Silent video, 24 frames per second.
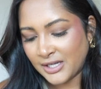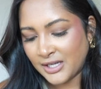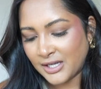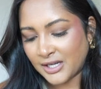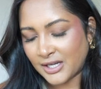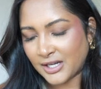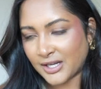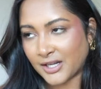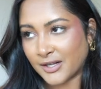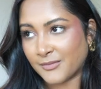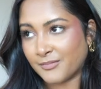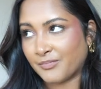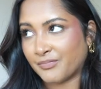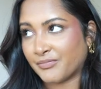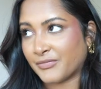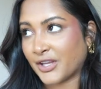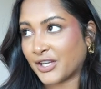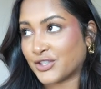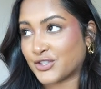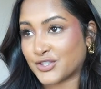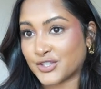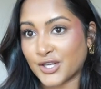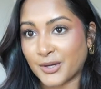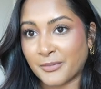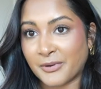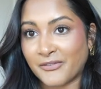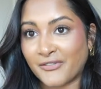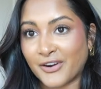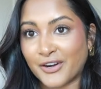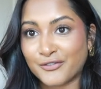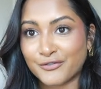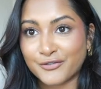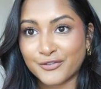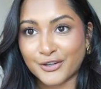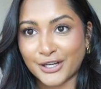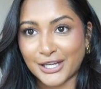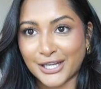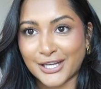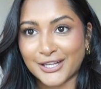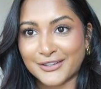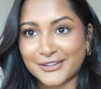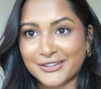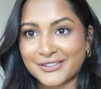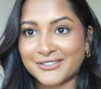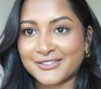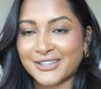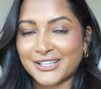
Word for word: Um, I just saw my friend Bria,